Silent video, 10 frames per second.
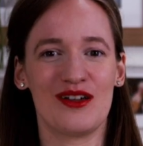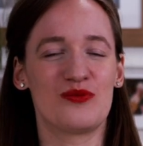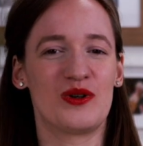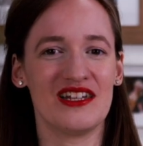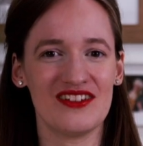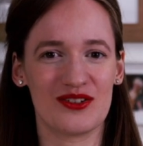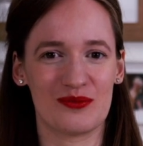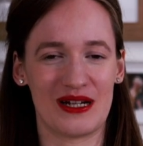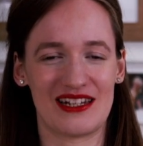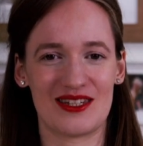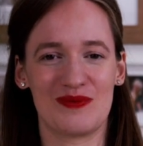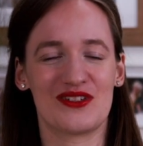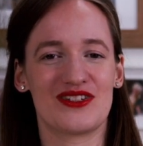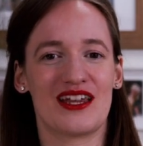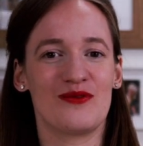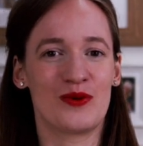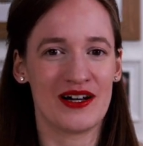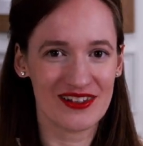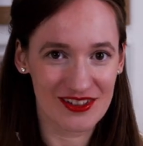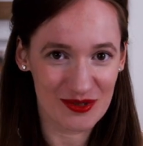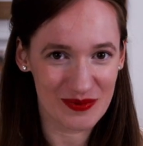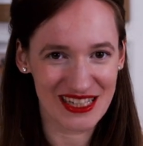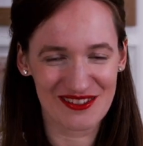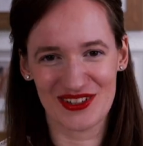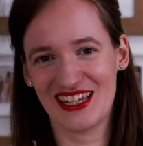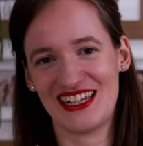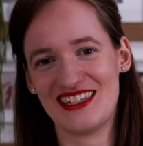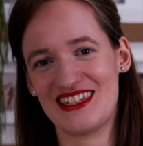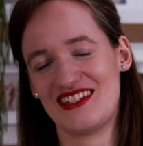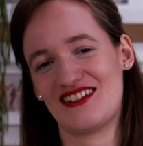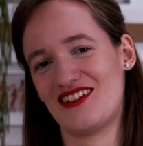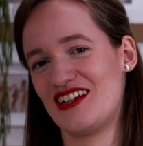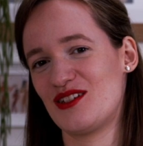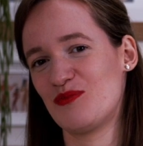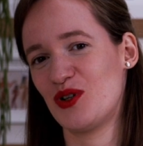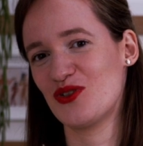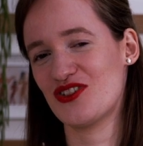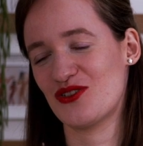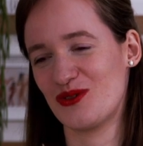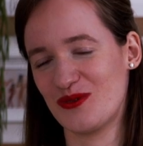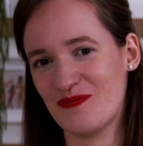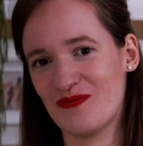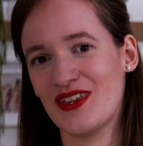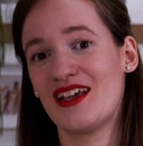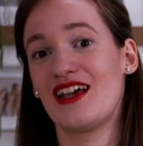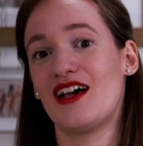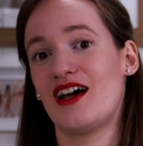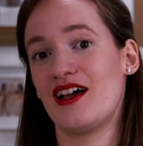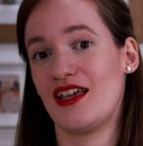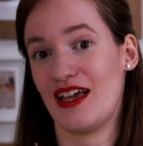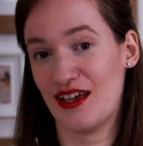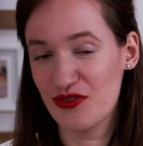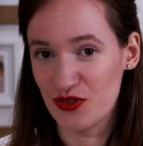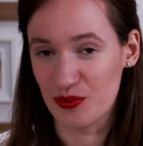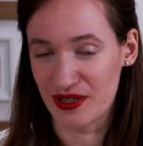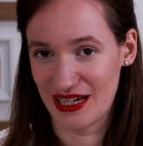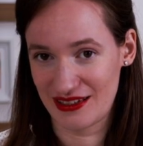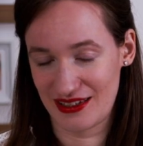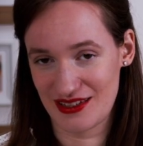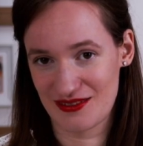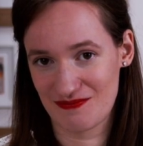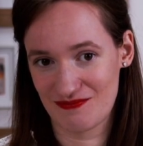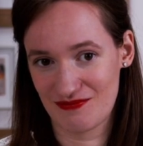I want to practice because I want to be a violin teacher as opposed to I have to practice.